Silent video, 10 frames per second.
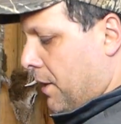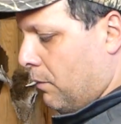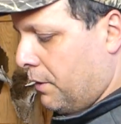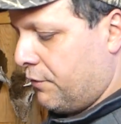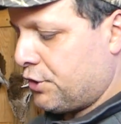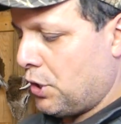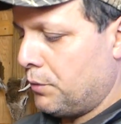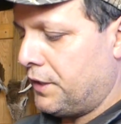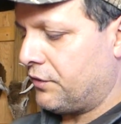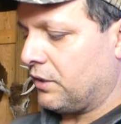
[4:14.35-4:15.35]
know we've
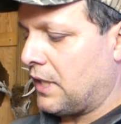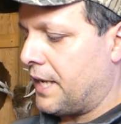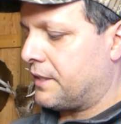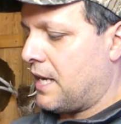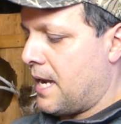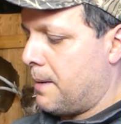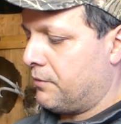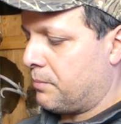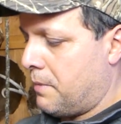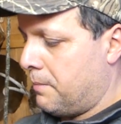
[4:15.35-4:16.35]
shown this a lot of
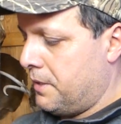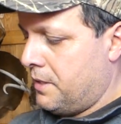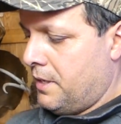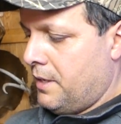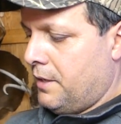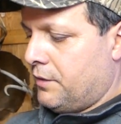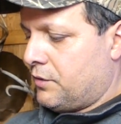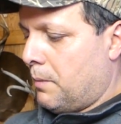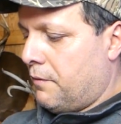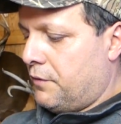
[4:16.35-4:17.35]
times. Maybe
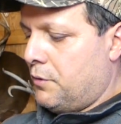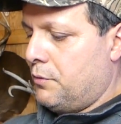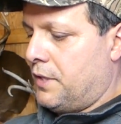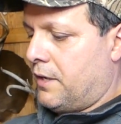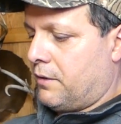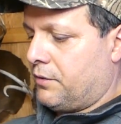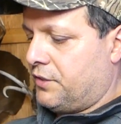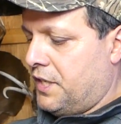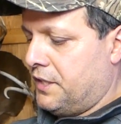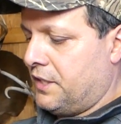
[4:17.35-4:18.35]
some of you that are
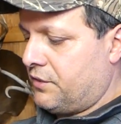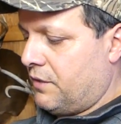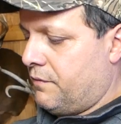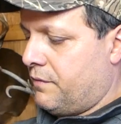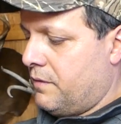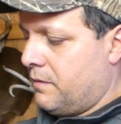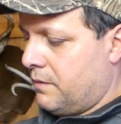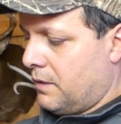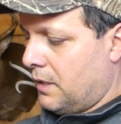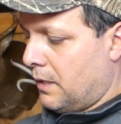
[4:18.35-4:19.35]
seeing this have
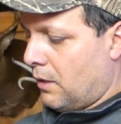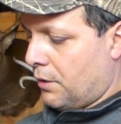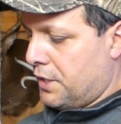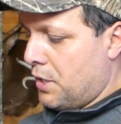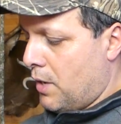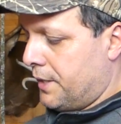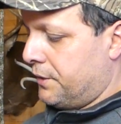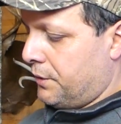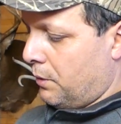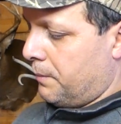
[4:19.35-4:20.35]
already know how to
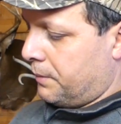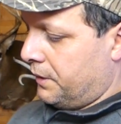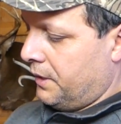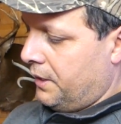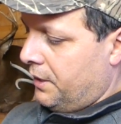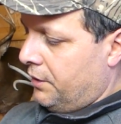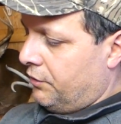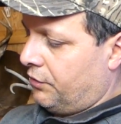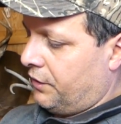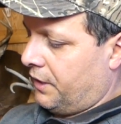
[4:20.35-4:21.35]
do it, but
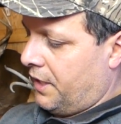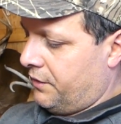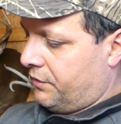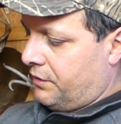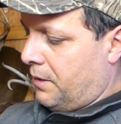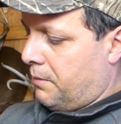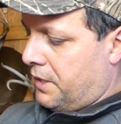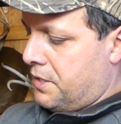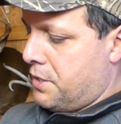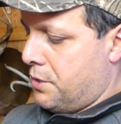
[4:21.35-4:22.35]
just in case there's
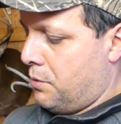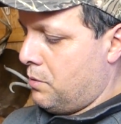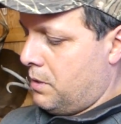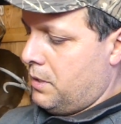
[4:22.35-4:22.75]
anybody new,